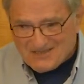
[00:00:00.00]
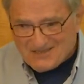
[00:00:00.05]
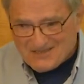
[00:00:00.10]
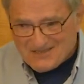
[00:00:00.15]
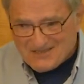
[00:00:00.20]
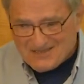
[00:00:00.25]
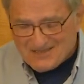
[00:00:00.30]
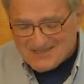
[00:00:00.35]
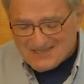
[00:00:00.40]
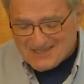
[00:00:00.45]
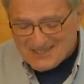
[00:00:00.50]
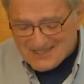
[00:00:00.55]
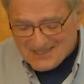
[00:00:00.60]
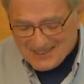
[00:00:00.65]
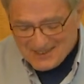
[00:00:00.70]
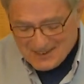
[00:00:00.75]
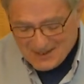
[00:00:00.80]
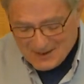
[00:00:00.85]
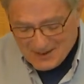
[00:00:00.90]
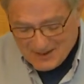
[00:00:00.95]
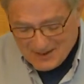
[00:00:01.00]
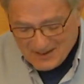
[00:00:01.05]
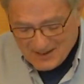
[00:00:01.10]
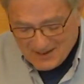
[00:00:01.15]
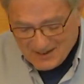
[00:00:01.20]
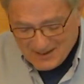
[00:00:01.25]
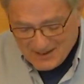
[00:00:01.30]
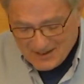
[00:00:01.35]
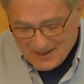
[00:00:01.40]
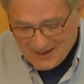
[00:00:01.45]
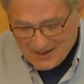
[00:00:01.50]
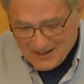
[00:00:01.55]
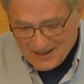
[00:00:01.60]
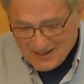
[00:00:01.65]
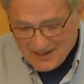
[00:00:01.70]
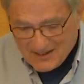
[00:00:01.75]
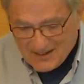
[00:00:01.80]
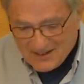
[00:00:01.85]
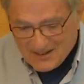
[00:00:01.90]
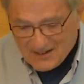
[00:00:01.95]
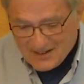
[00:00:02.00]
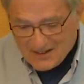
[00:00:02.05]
(silence)